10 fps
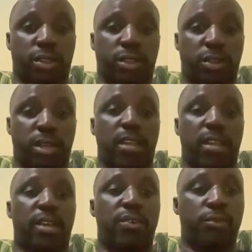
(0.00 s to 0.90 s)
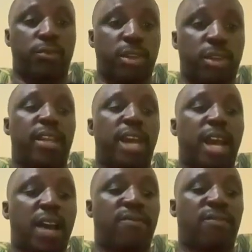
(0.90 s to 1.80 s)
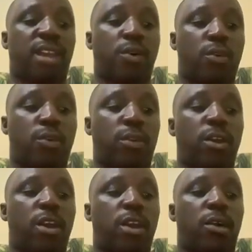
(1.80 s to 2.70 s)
Northern Uganda really have their own